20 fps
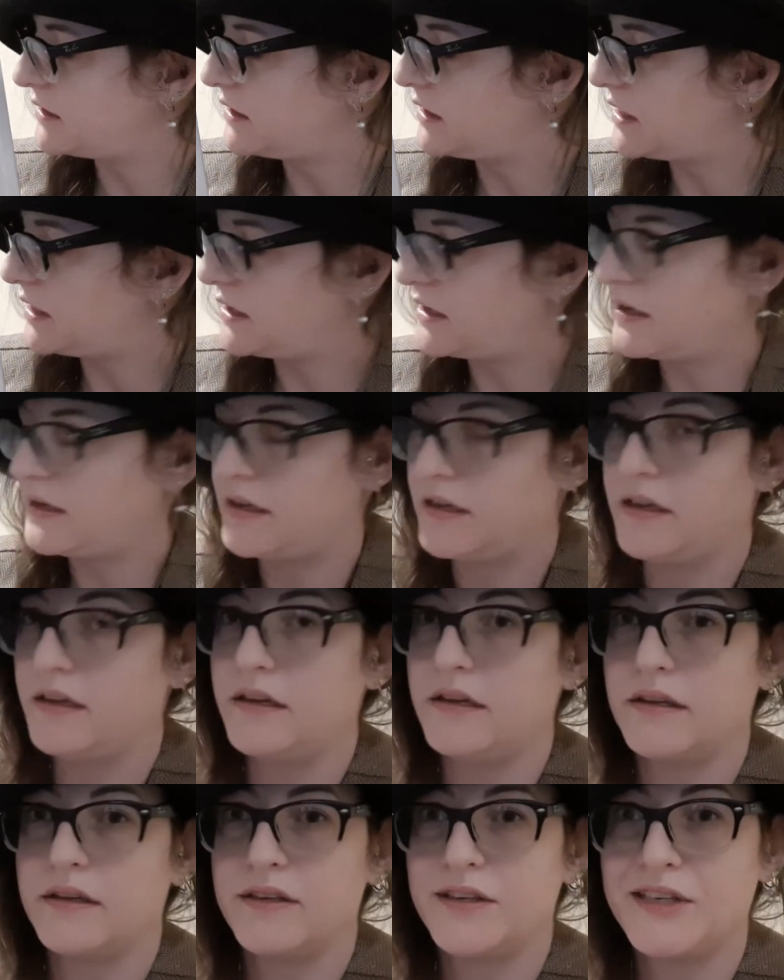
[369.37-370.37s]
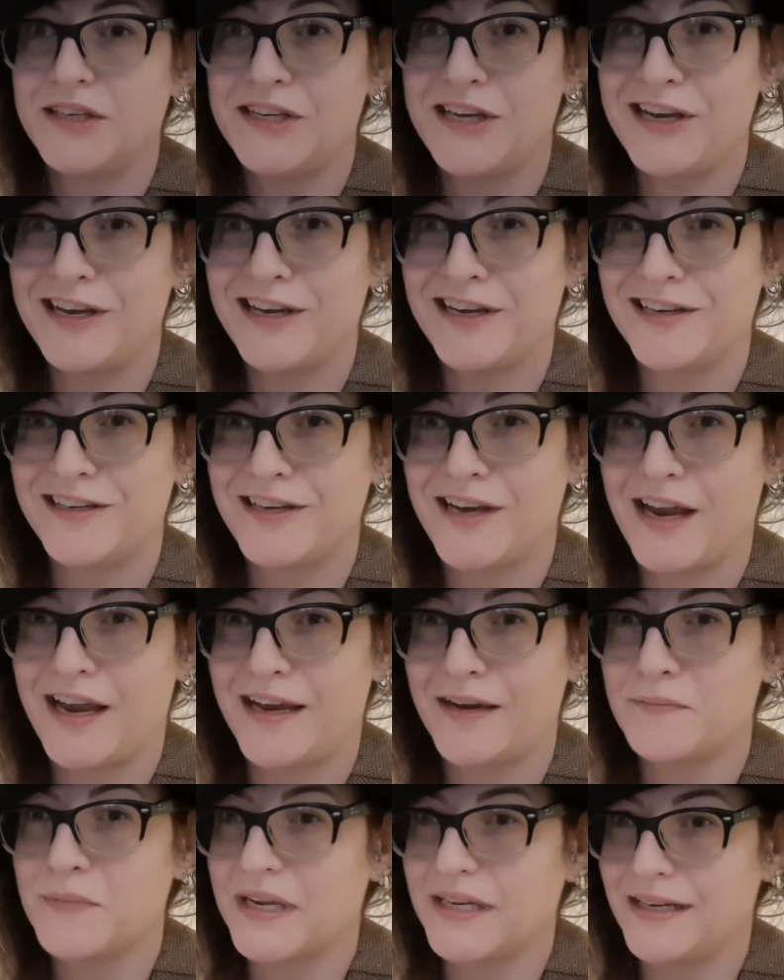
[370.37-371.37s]
the yin and
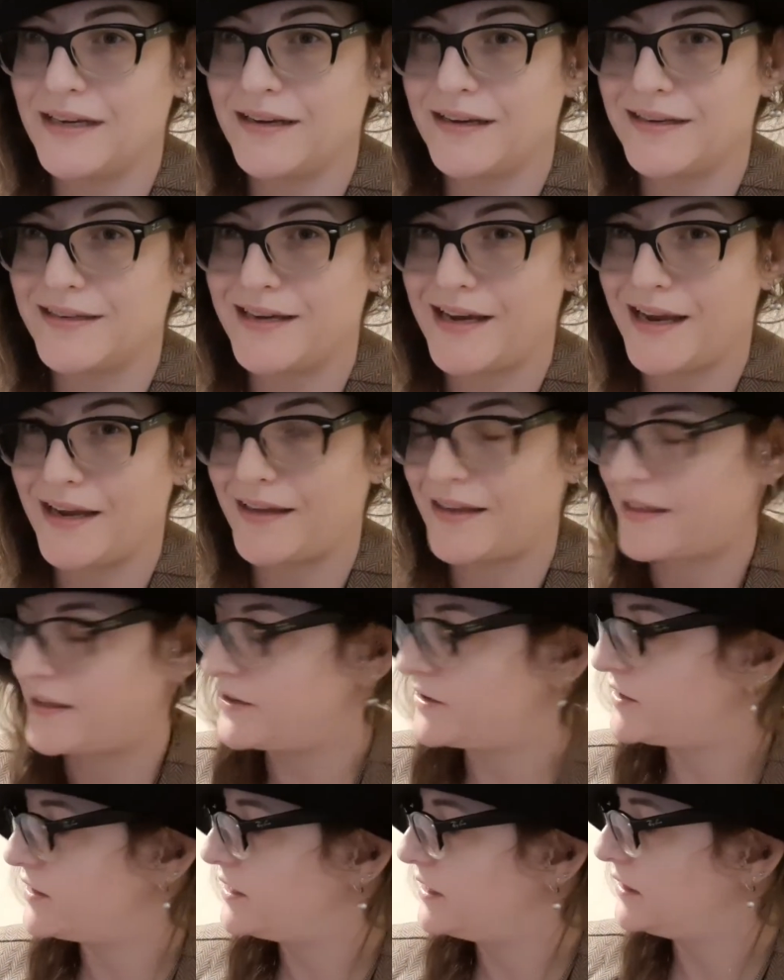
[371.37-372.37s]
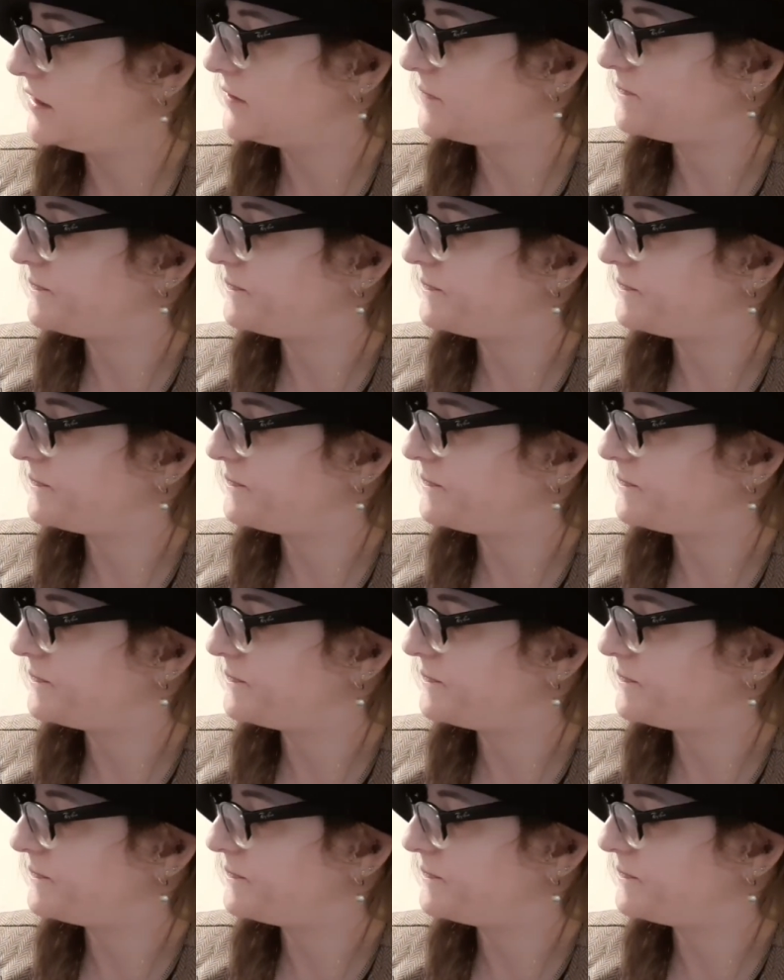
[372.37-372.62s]
yang, my yin and yang theory.